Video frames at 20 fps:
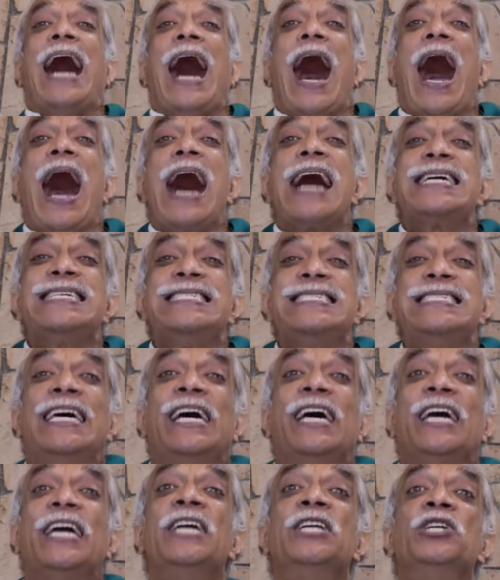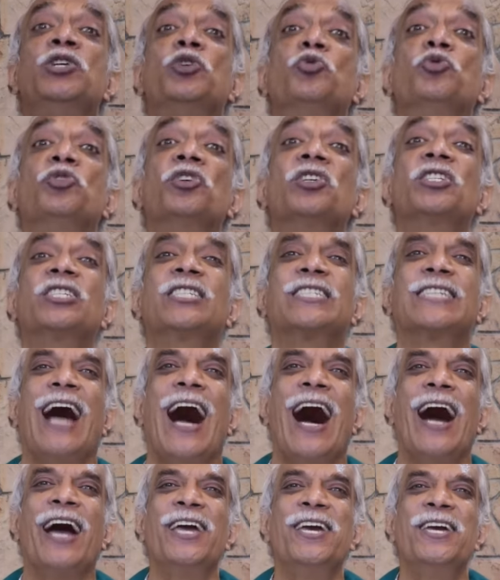high into the
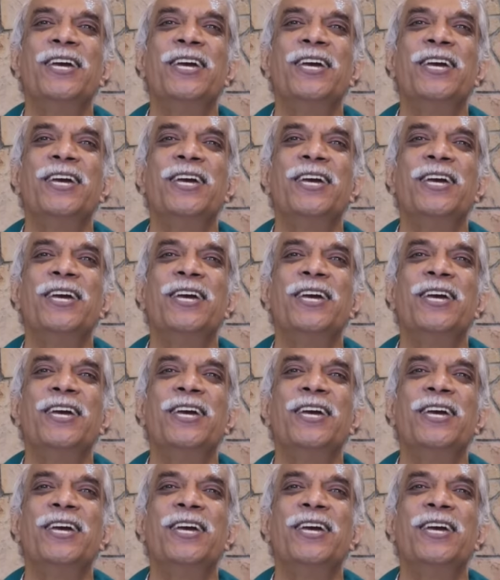sky.